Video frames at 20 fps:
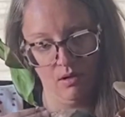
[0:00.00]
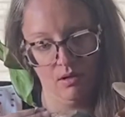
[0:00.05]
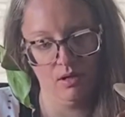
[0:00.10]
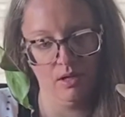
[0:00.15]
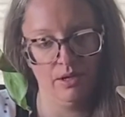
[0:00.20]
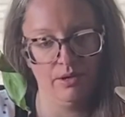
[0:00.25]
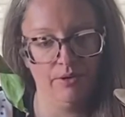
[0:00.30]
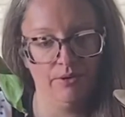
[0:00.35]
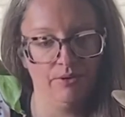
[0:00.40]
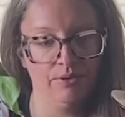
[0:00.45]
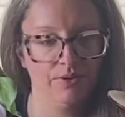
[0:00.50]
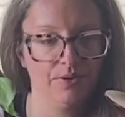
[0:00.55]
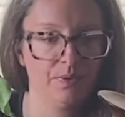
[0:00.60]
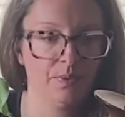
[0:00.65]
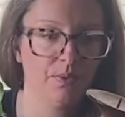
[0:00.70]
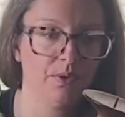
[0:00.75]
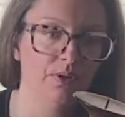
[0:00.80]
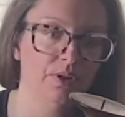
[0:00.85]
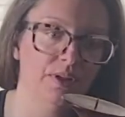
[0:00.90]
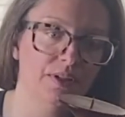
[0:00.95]
I don't know, the
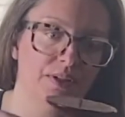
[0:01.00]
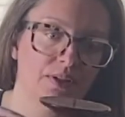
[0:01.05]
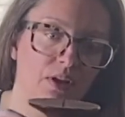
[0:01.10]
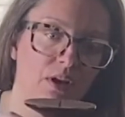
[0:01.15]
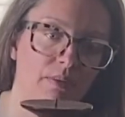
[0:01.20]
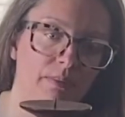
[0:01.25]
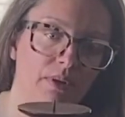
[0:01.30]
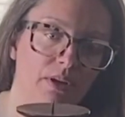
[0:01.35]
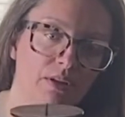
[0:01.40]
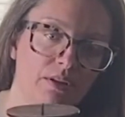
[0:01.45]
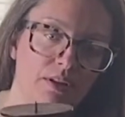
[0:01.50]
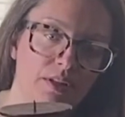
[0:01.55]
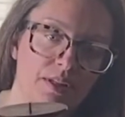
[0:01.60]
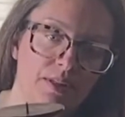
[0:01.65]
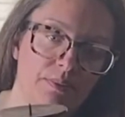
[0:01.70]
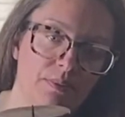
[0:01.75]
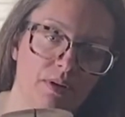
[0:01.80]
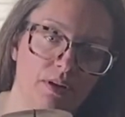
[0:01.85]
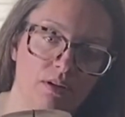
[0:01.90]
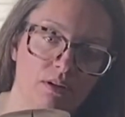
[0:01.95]
swirlies got me on
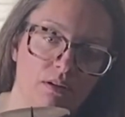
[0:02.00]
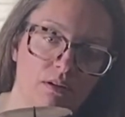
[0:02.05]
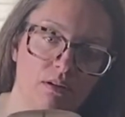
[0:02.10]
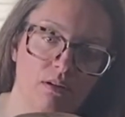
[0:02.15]
this one.